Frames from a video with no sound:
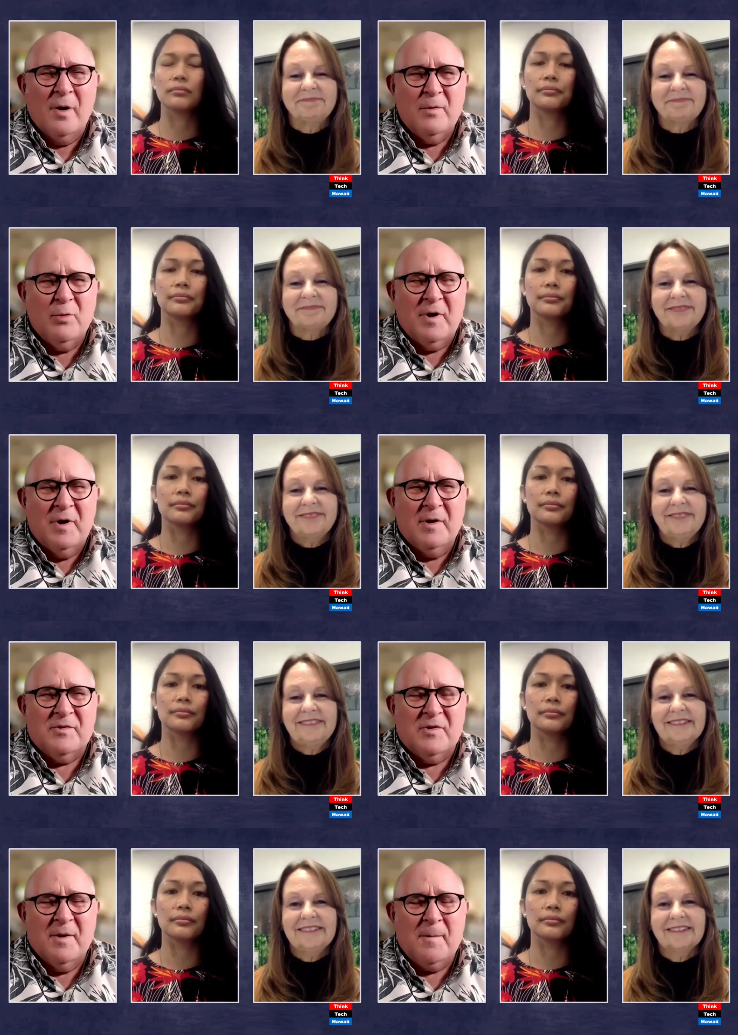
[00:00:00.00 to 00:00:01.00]
Speaker 1: I'm looking
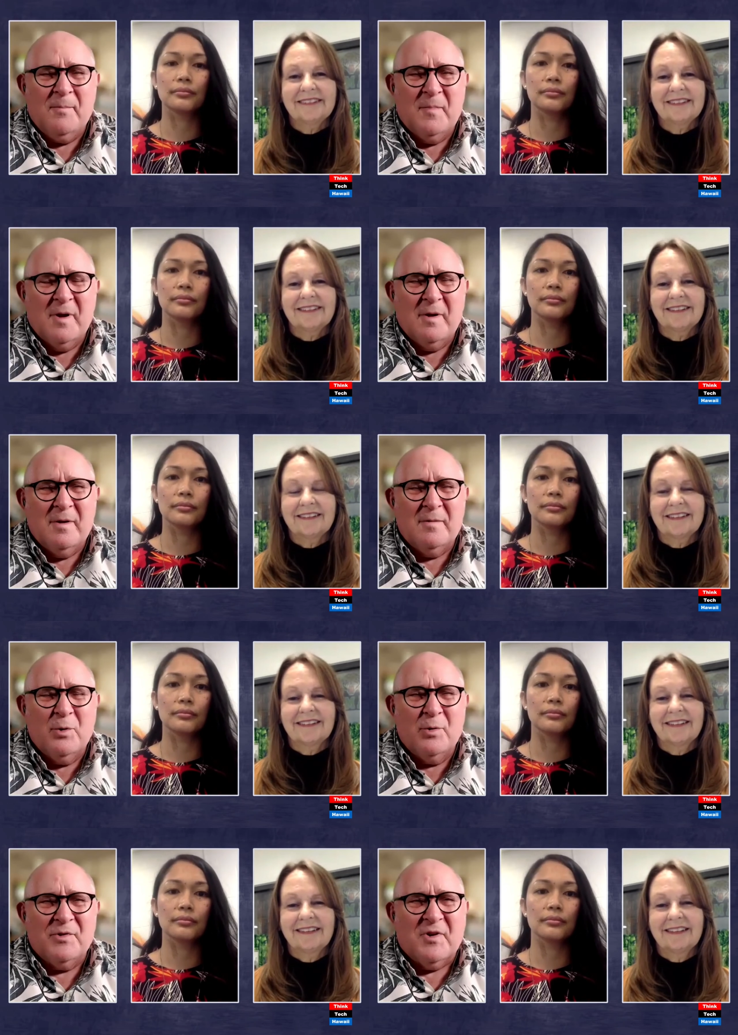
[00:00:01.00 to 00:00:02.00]
at uh, uh,
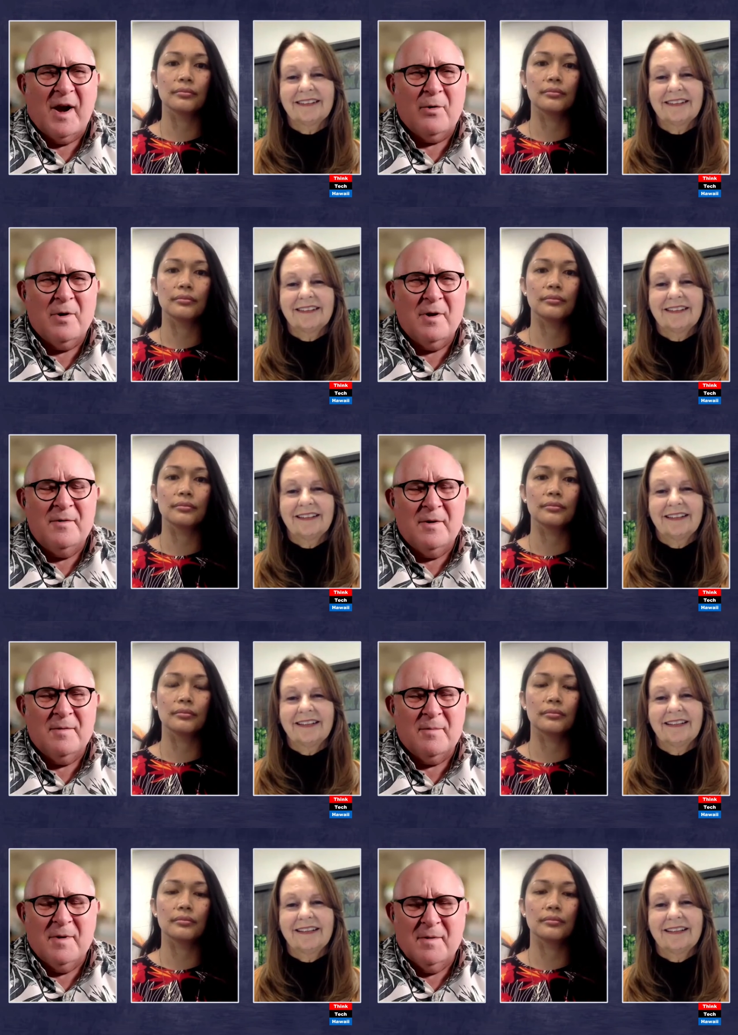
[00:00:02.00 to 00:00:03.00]
Lewis Carroll and
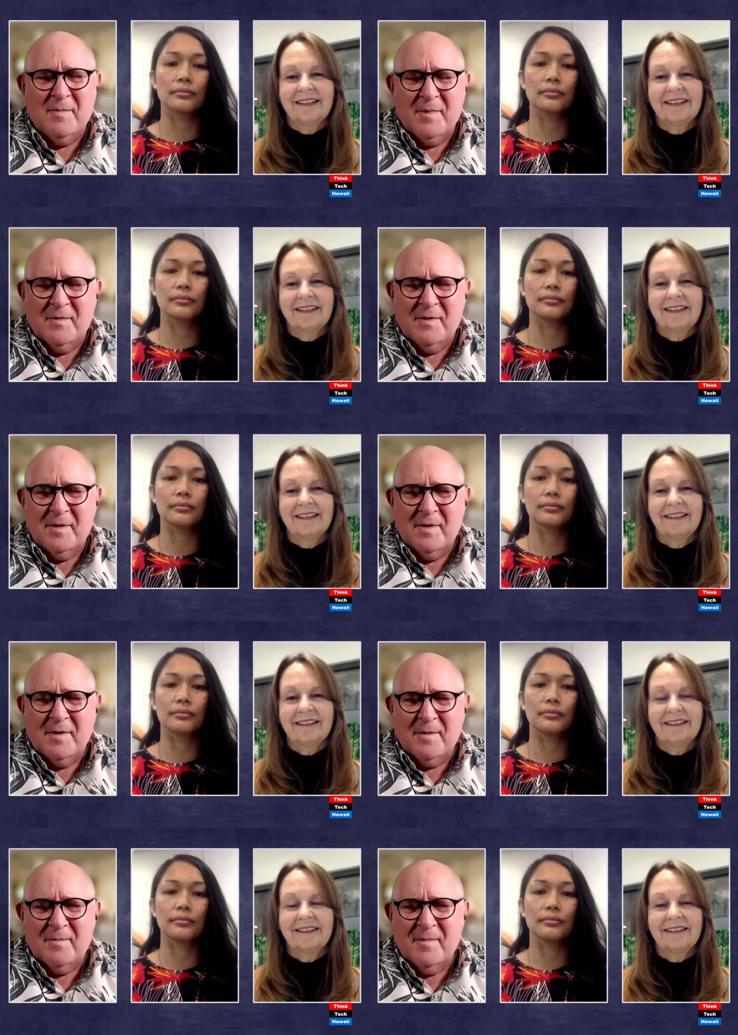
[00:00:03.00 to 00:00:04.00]
the and uh,
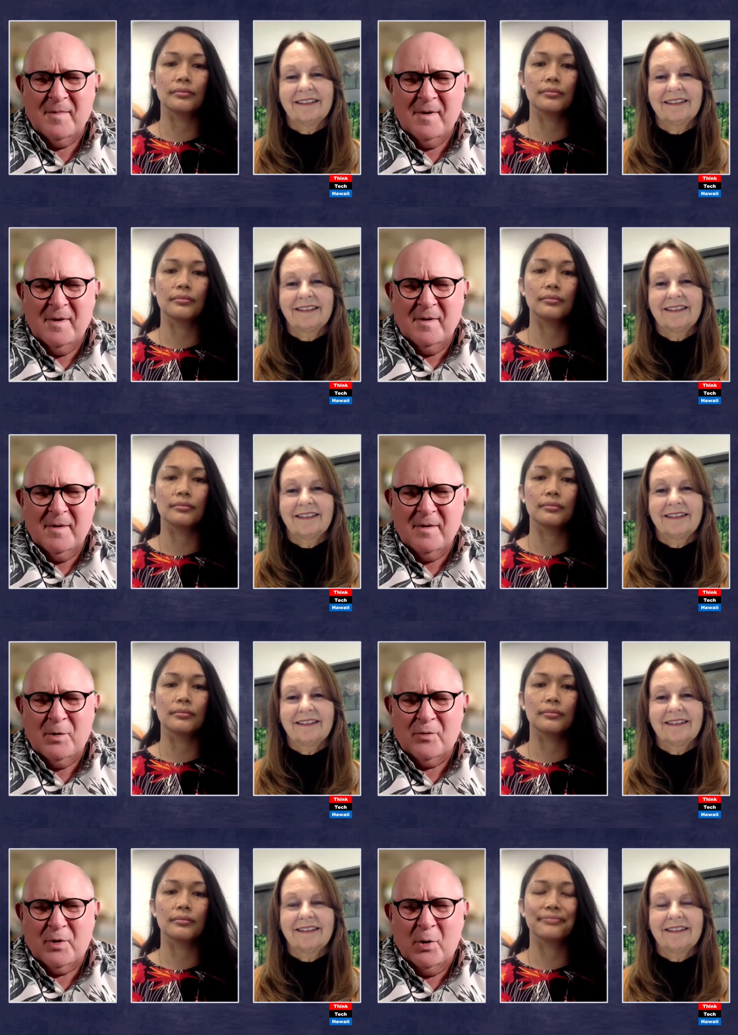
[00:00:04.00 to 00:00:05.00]
the
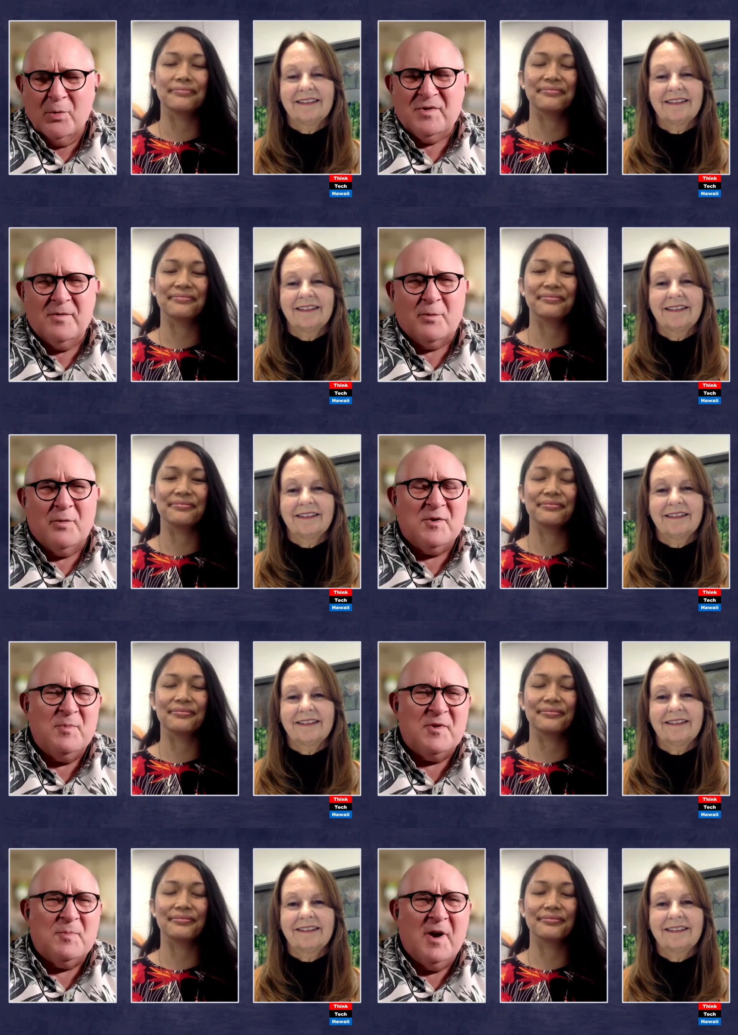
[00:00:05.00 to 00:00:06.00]
you know the Ghost of
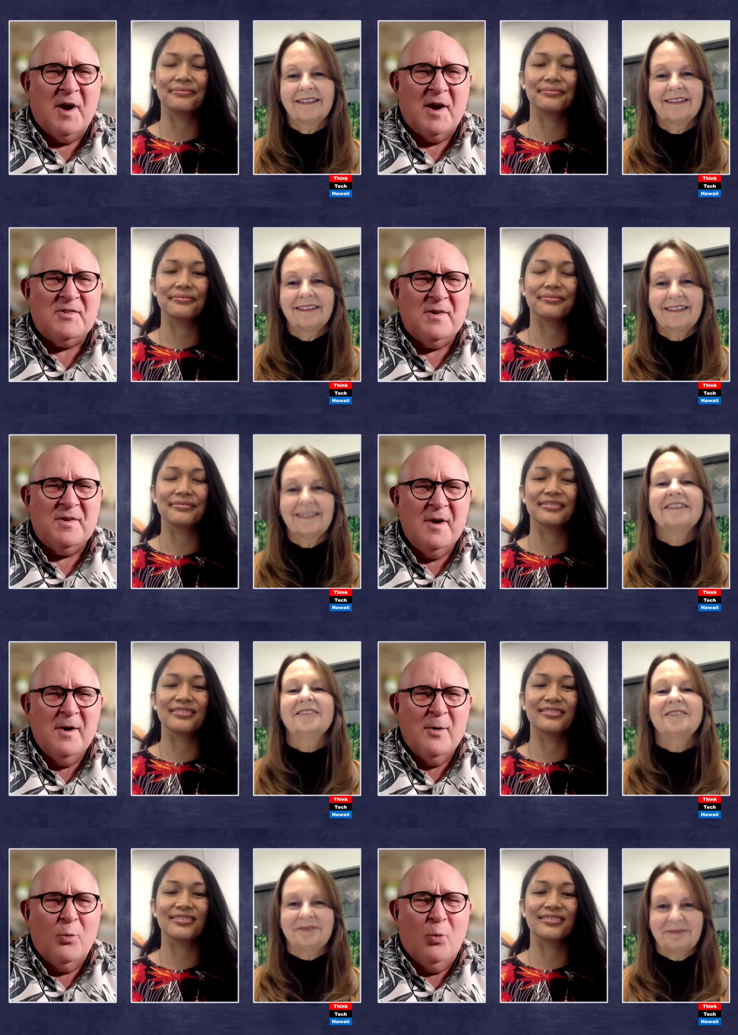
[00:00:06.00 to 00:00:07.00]
Christmas Past.
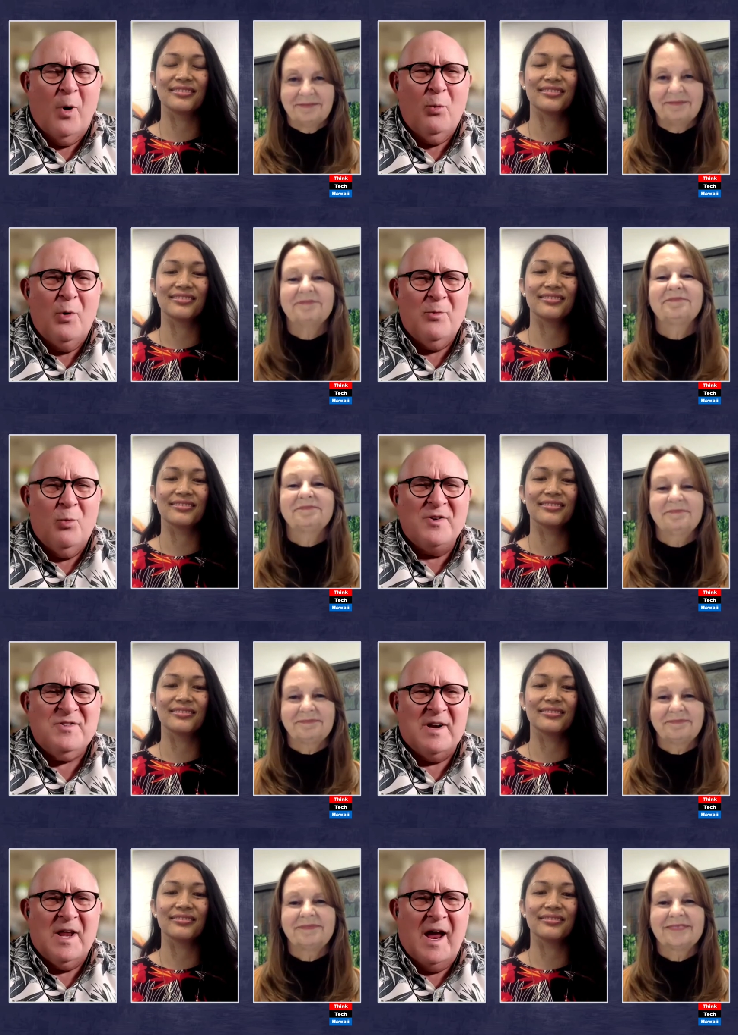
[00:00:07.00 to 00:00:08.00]
What w-
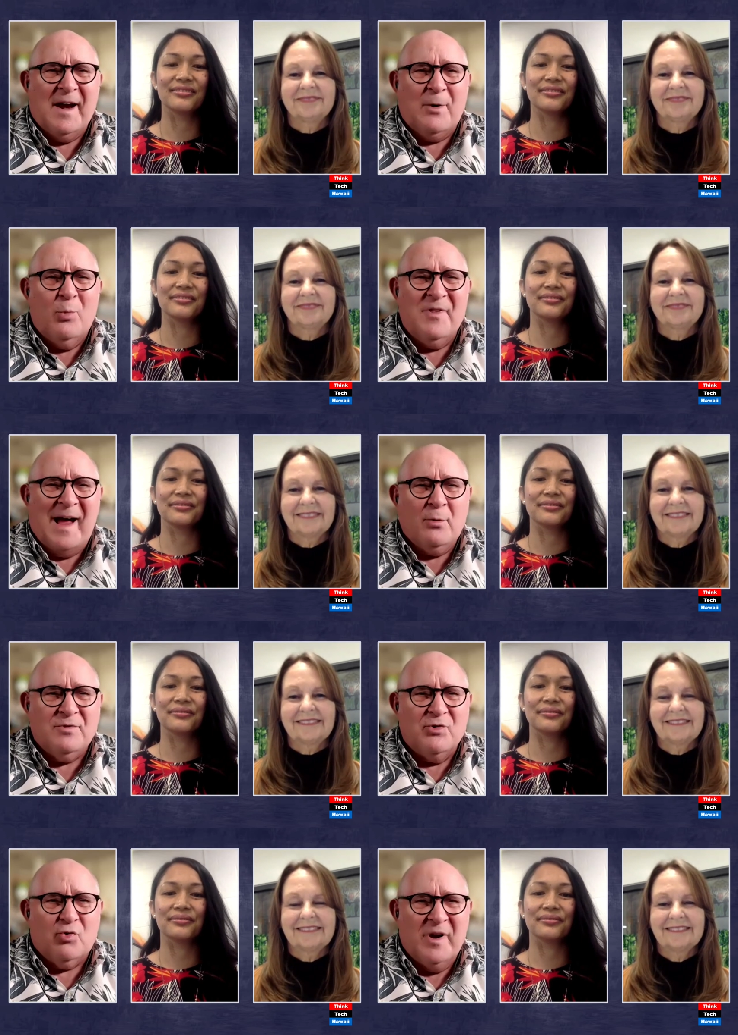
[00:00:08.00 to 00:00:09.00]
was it like
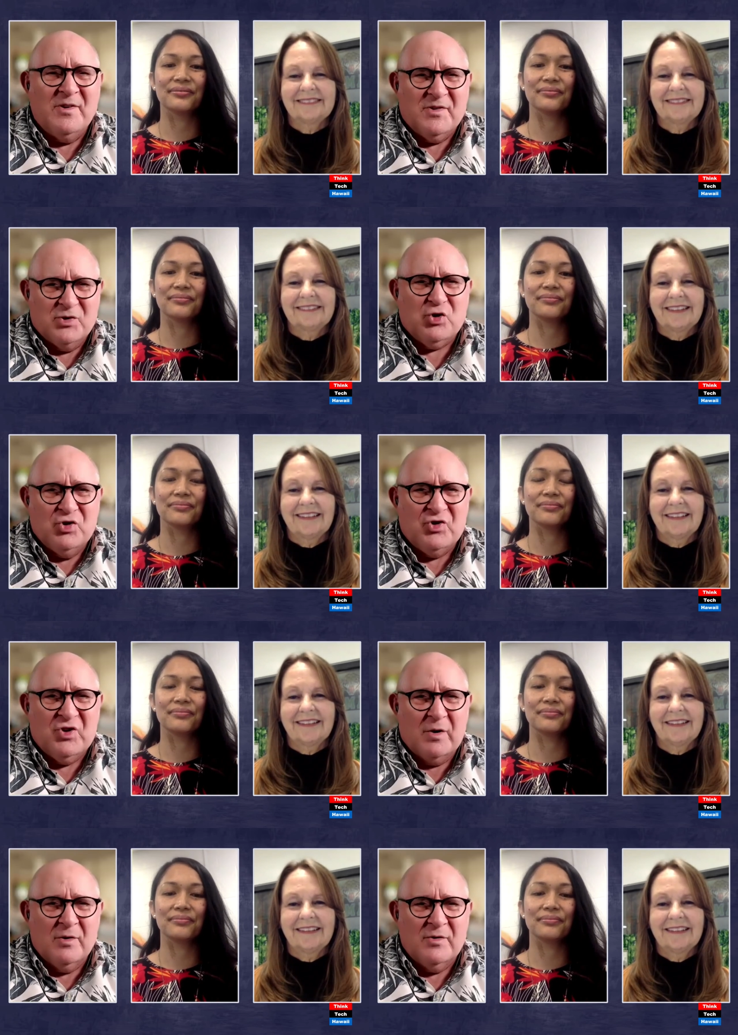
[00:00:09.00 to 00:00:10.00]
without the transition
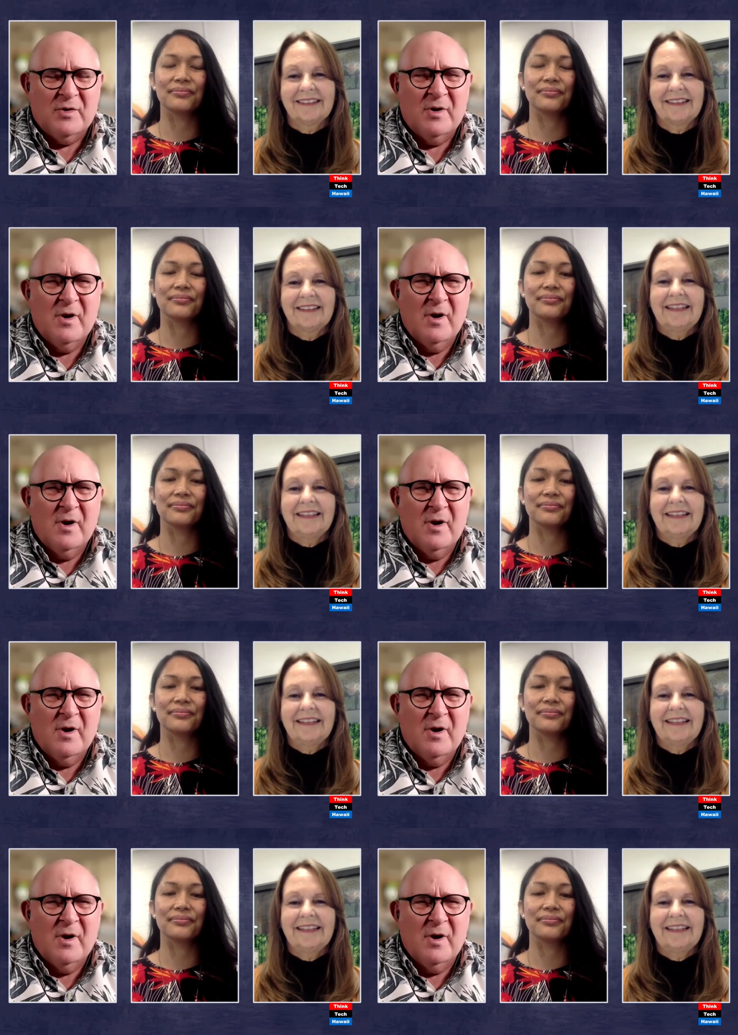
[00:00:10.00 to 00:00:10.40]
centers?